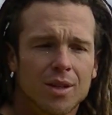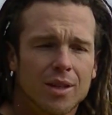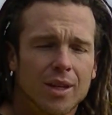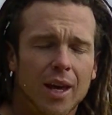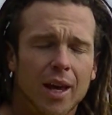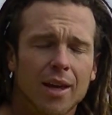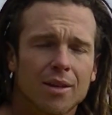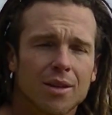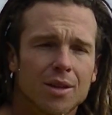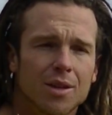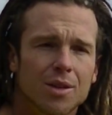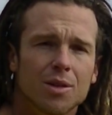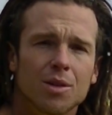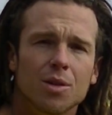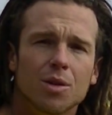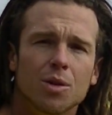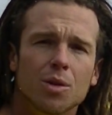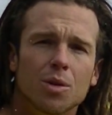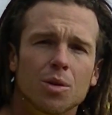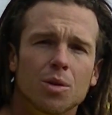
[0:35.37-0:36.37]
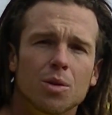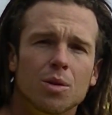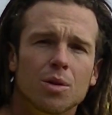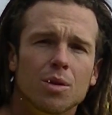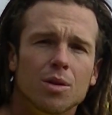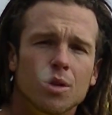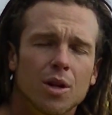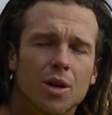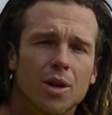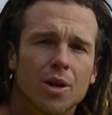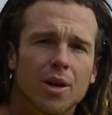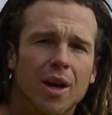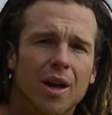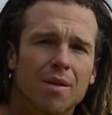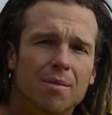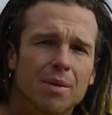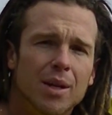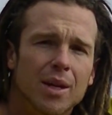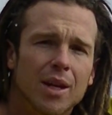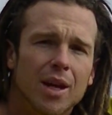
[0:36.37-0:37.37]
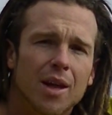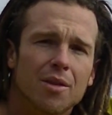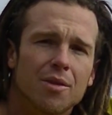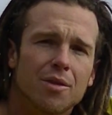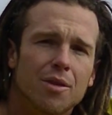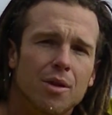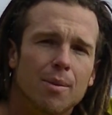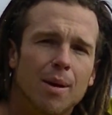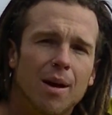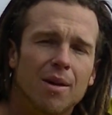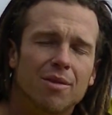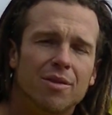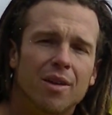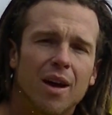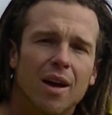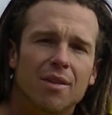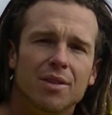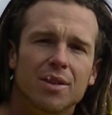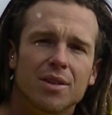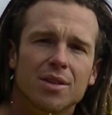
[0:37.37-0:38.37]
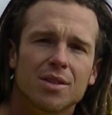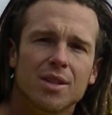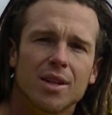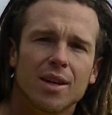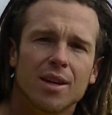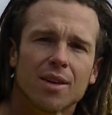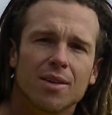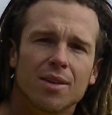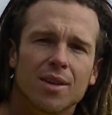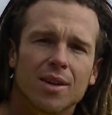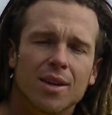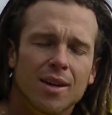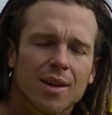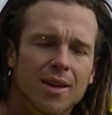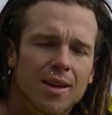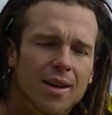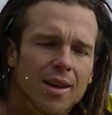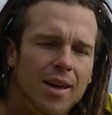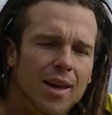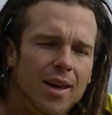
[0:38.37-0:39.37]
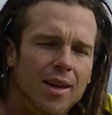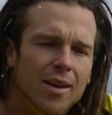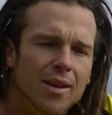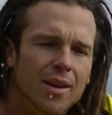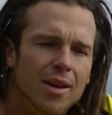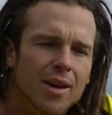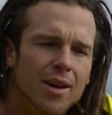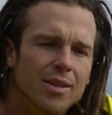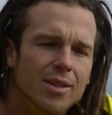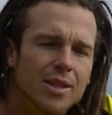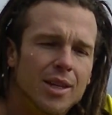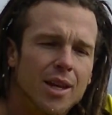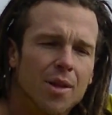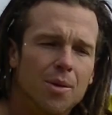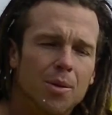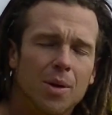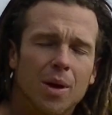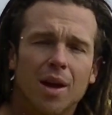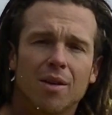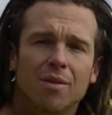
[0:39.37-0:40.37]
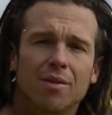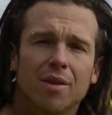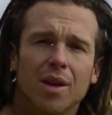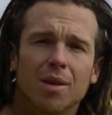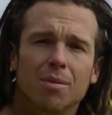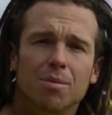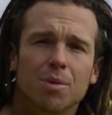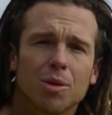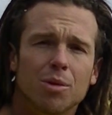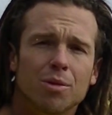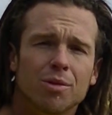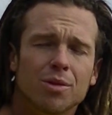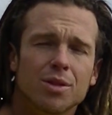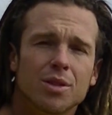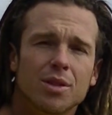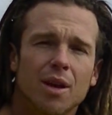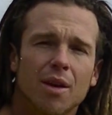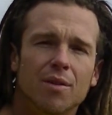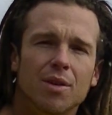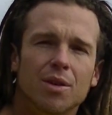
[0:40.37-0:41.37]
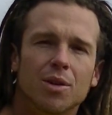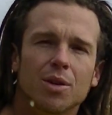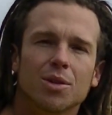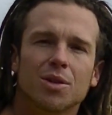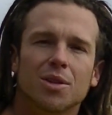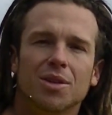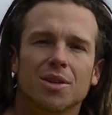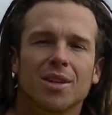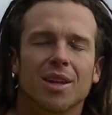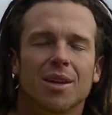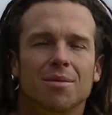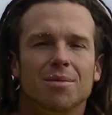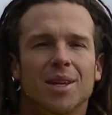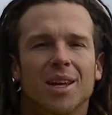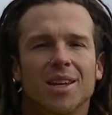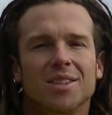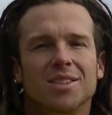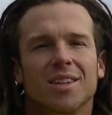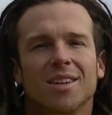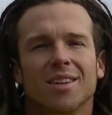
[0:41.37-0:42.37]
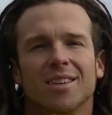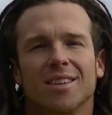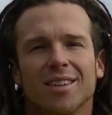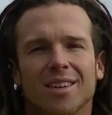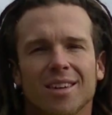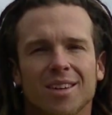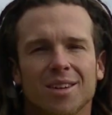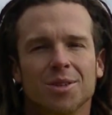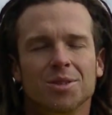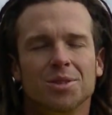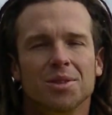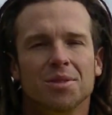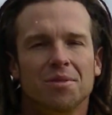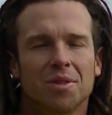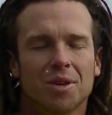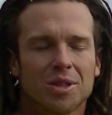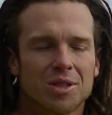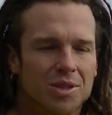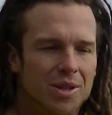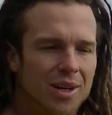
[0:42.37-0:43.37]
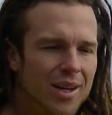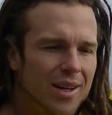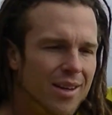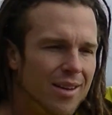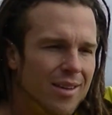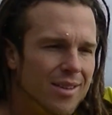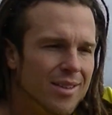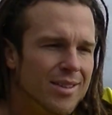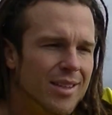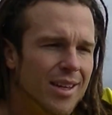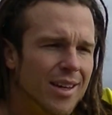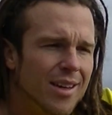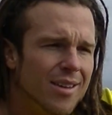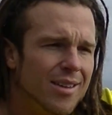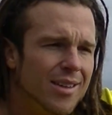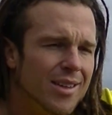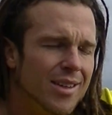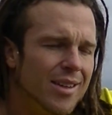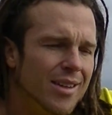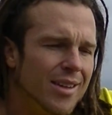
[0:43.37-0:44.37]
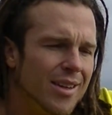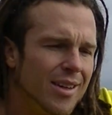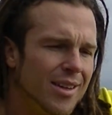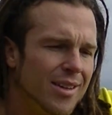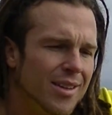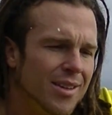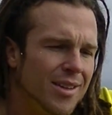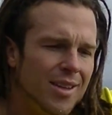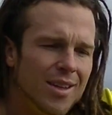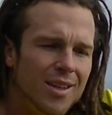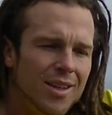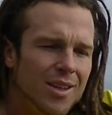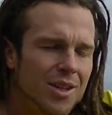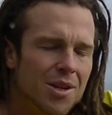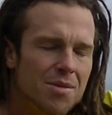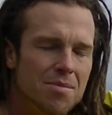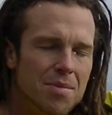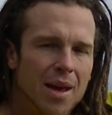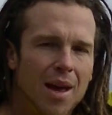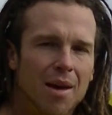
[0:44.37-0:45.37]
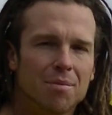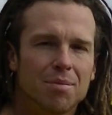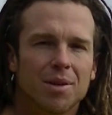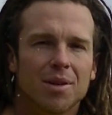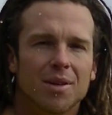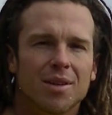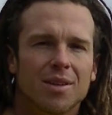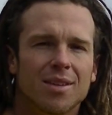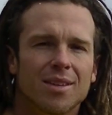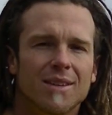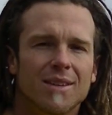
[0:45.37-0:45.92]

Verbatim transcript: Caitlin, who her and I have been together for about five years now. And uh, together we have a beautiful seven year old girl named Daisha, who's in first grade here in town, and uh, couldn't be happier.